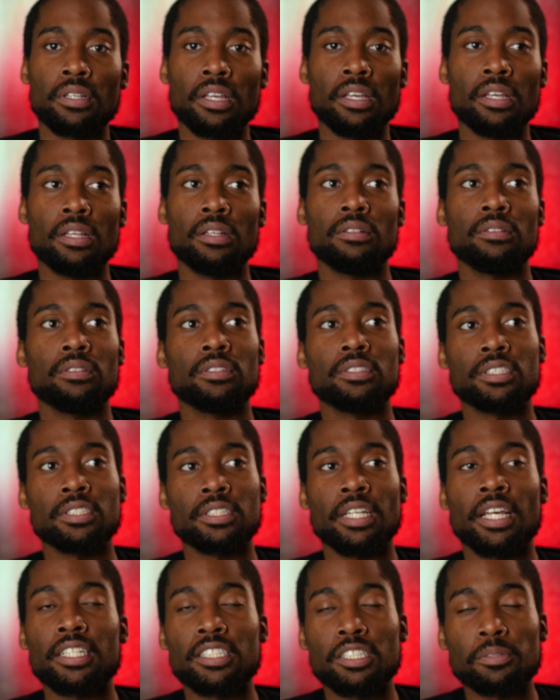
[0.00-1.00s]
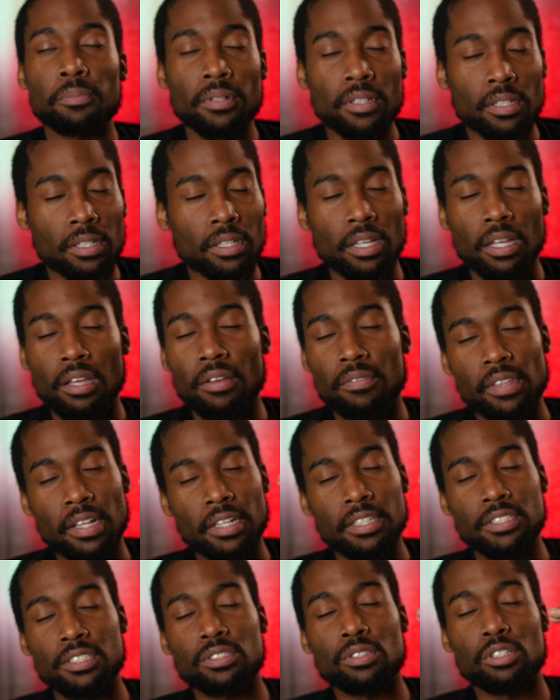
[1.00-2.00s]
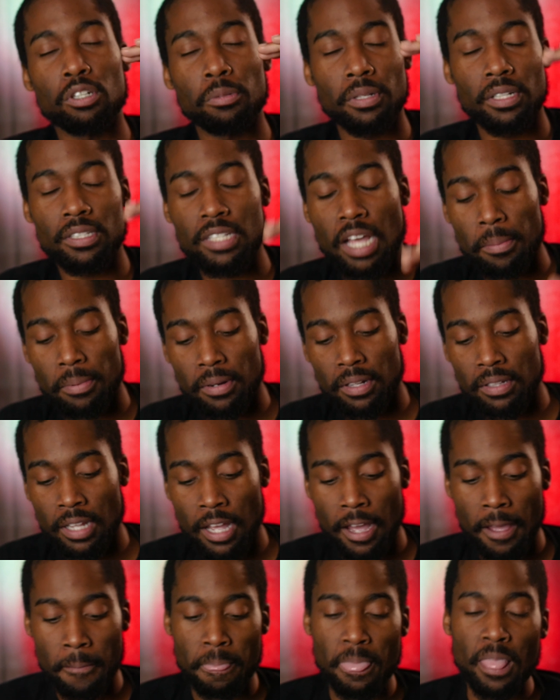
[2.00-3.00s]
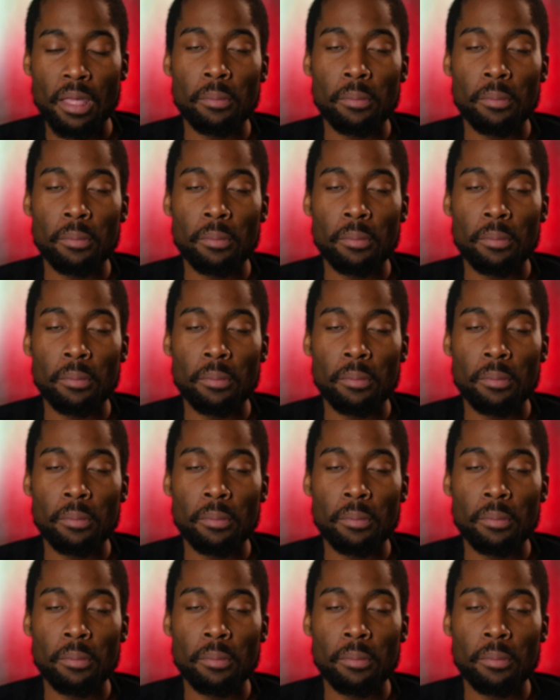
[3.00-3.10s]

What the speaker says: It stands to believe that this is going to be the top of the line.